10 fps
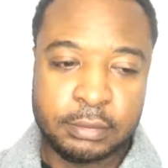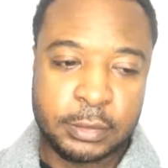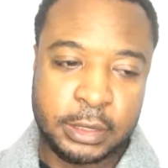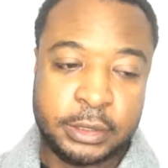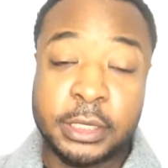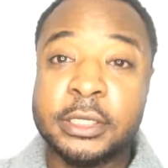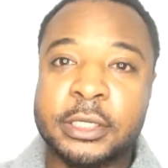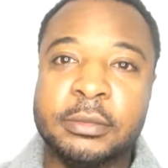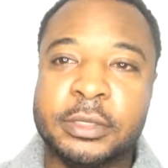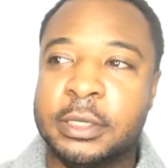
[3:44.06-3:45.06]
like teach
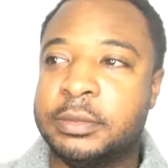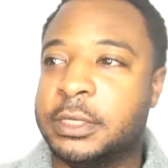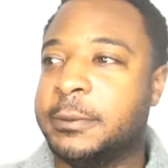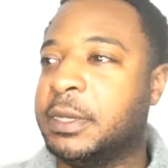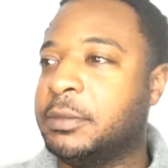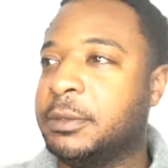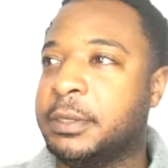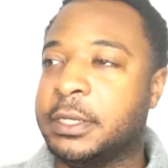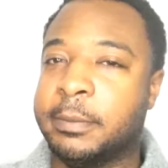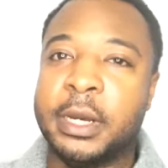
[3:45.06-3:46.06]
them something. Maybe it'd
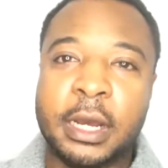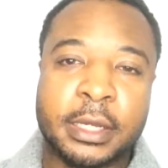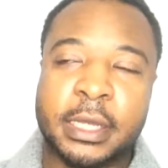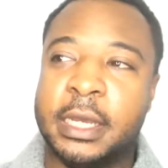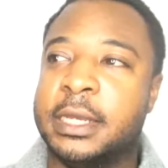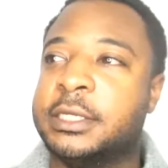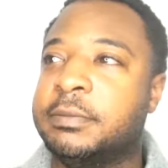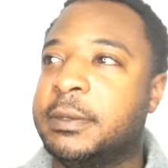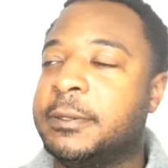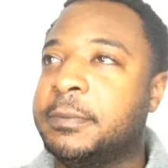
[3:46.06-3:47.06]
be a podcast,
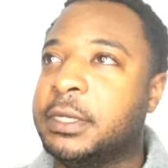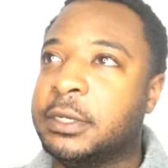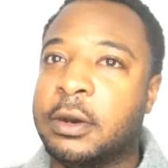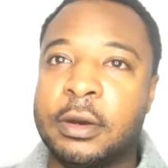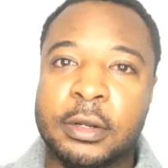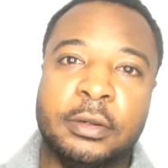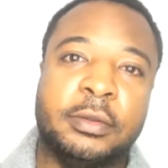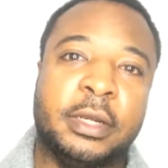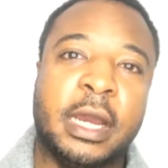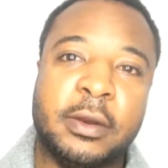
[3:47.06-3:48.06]
maybe it'd be an article
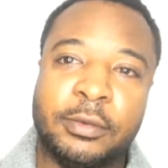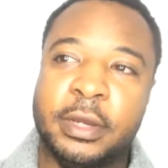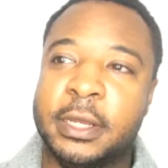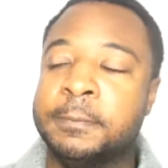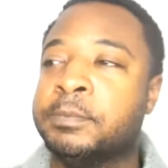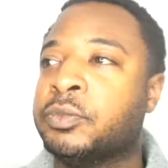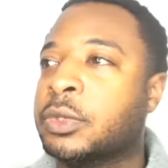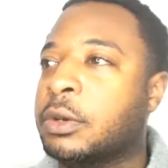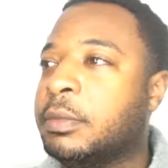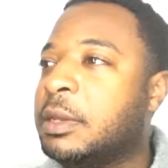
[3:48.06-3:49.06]
that I read,
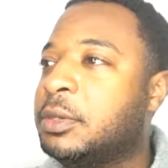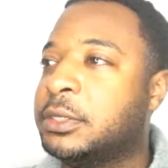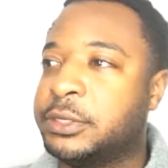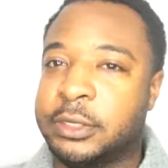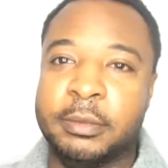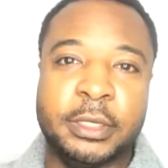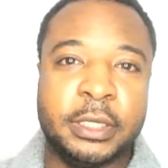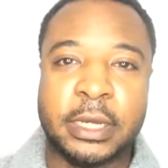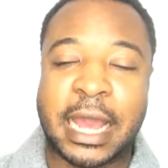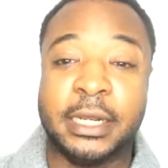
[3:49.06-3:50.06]
or maybe it's some
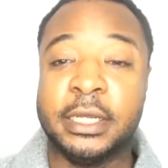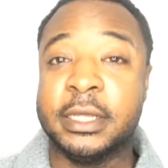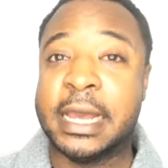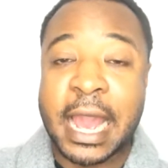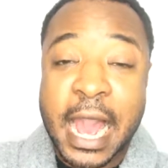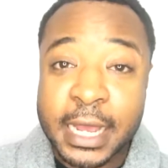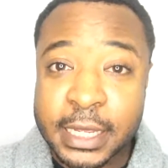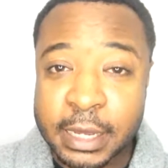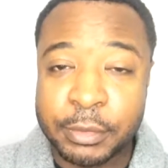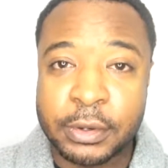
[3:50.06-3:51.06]
idea that I
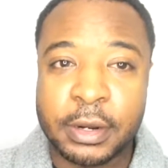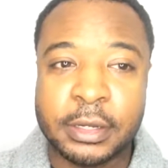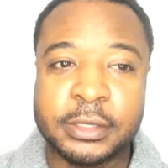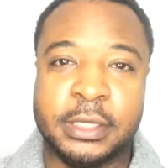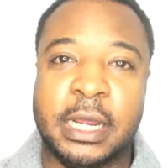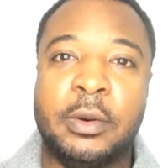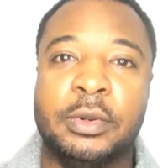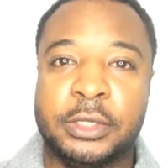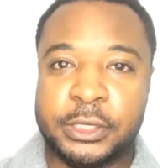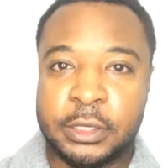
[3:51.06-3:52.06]
came across that I
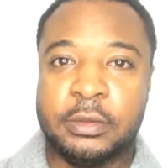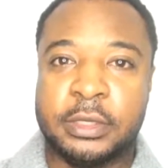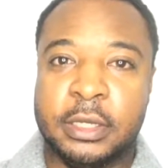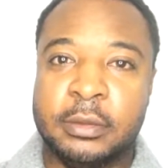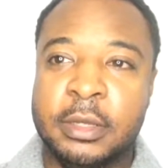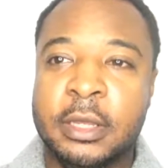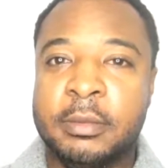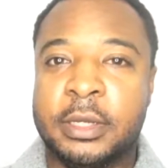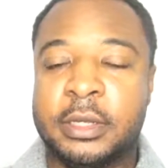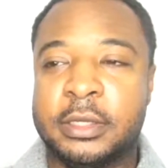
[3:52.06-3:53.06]
want to share with them,
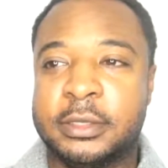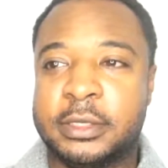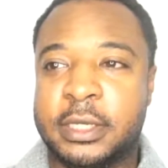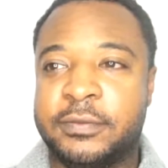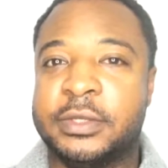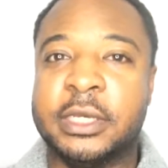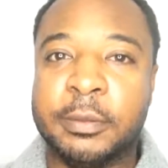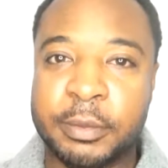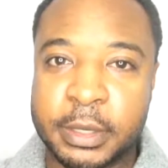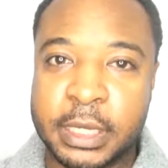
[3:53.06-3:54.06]
because if it's
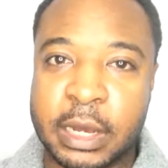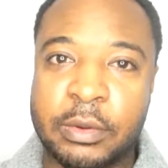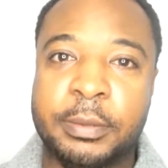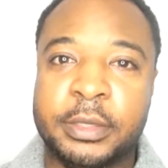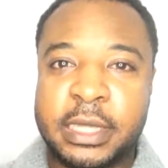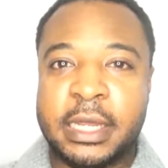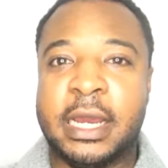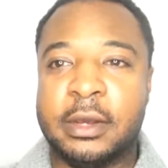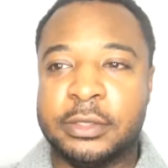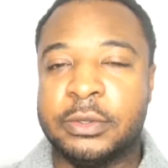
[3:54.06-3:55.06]
helping me, I want to put that
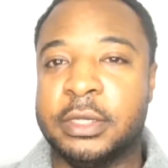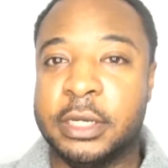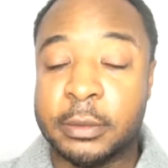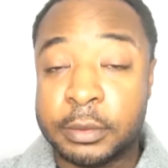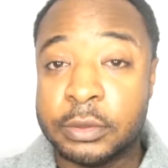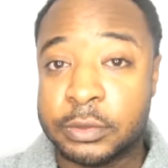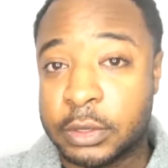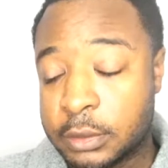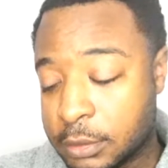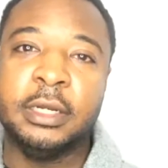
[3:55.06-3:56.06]
out so it can help you as
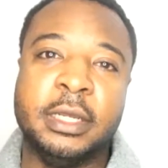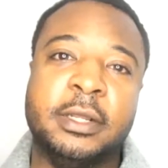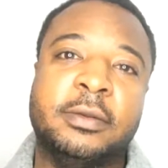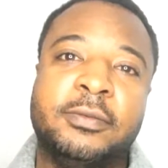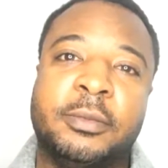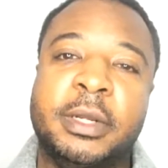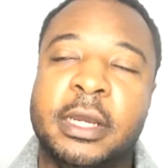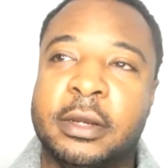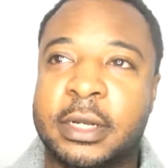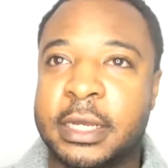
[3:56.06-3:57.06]
well. And then from
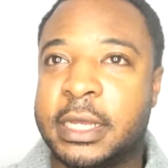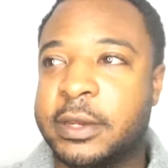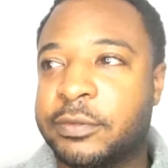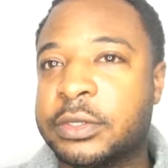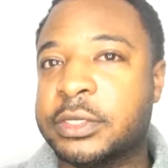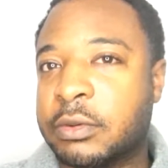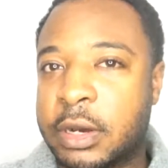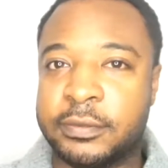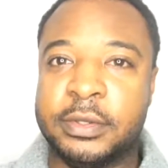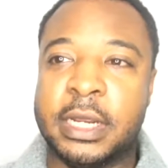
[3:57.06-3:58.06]
there, like every so
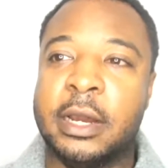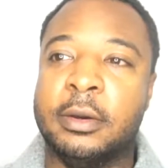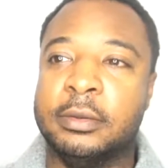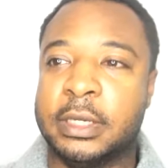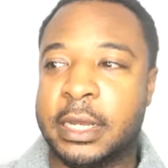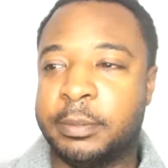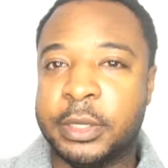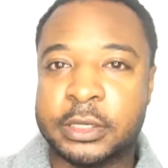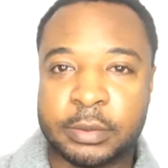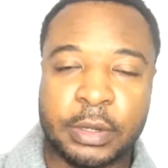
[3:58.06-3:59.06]
often, I'll like
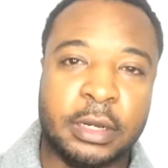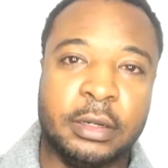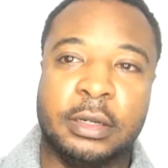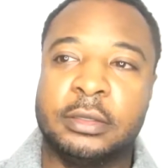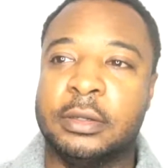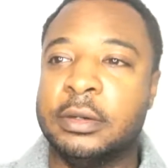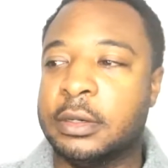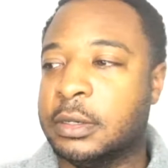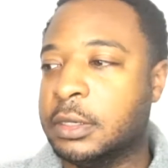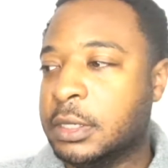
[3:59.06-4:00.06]
pitch a product
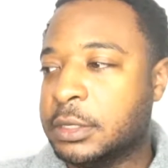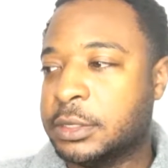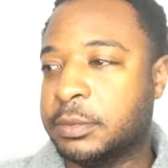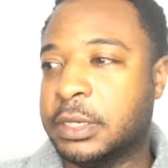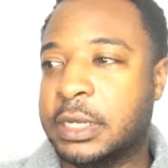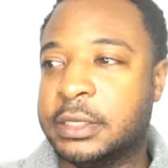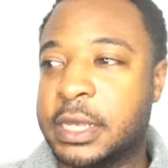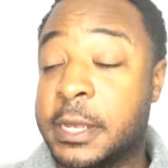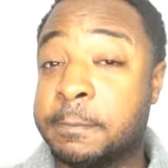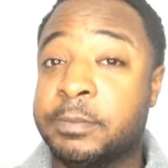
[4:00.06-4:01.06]
or something like
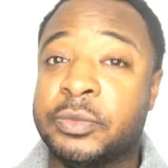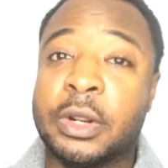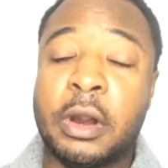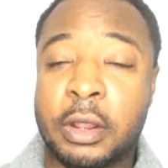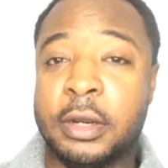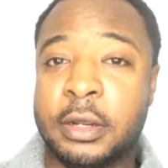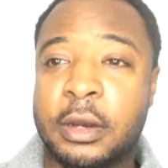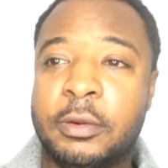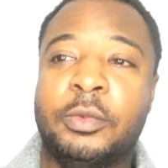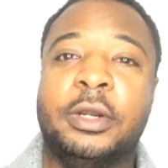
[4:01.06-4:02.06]
that. All in
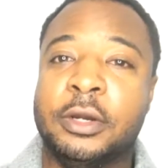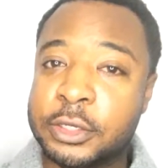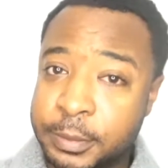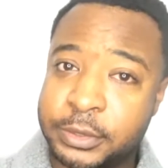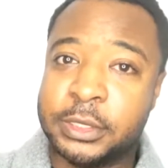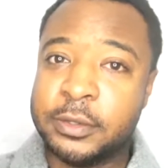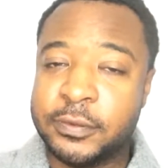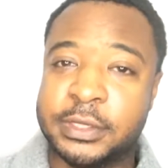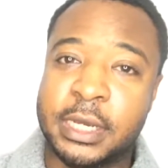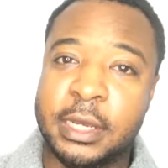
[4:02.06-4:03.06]
all, 100%
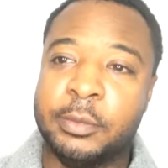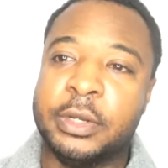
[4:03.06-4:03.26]
of the time,